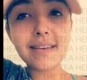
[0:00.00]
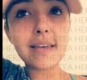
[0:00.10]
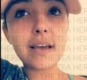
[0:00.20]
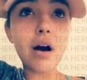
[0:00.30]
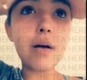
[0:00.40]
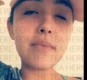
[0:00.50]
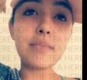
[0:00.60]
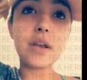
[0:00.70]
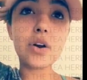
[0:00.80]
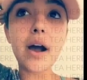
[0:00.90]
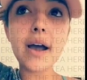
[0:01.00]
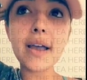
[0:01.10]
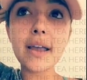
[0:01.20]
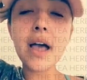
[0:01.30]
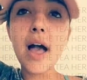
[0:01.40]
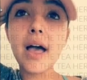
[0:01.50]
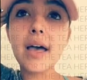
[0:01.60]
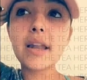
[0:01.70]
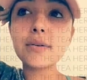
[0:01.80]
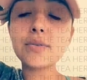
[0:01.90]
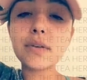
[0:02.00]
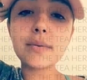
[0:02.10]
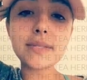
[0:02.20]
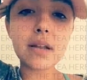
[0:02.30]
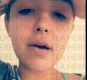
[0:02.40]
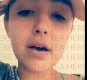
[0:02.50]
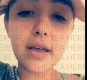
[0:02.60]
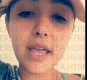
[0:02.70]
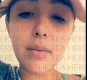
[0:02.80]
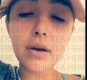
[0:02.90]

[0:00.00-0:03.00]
Like, that cop made me cry and I was really upset about it. I